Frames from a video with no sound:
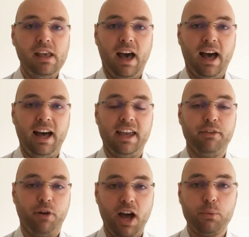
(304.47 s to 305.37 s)

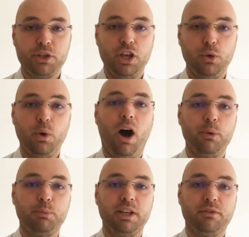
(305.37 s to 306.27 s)
if I were you, I
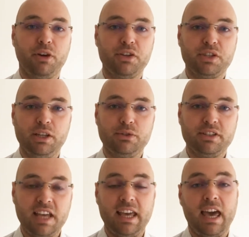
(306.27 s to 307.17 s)
would be advising you
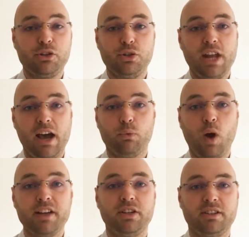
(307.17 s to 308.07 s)
to take action now,
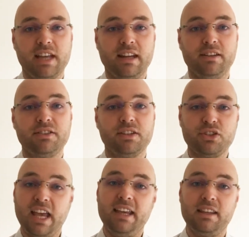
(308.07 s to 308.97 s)
write to your tenants and
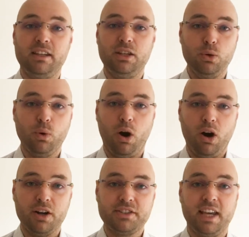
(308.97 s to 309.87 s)
say that you
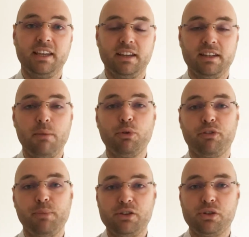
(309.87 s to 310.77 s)
are taking a number of
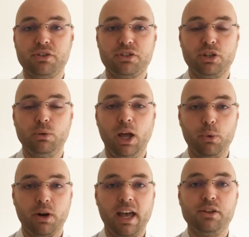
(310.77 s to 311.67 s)
measures to
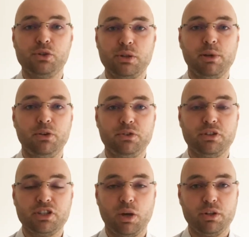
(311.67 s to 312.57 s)
lower energy bills
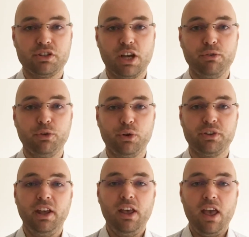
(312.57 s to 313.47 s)
and so on and so
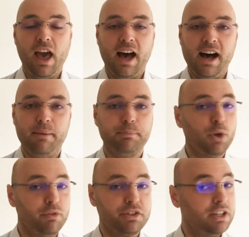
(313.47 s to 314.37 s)
forth.
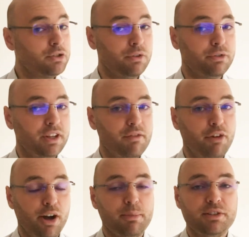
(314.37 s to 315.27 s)
Obviously it's good for the
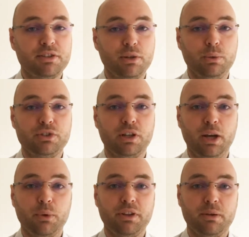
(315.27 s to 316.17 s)
environment to
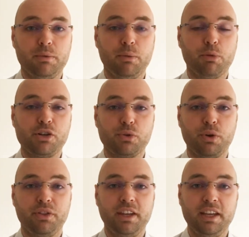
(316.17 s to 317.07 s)
lower the pressure
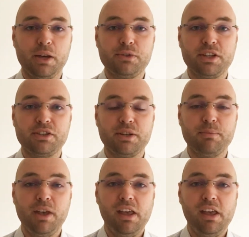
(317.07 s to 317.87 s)
on the ecosystem,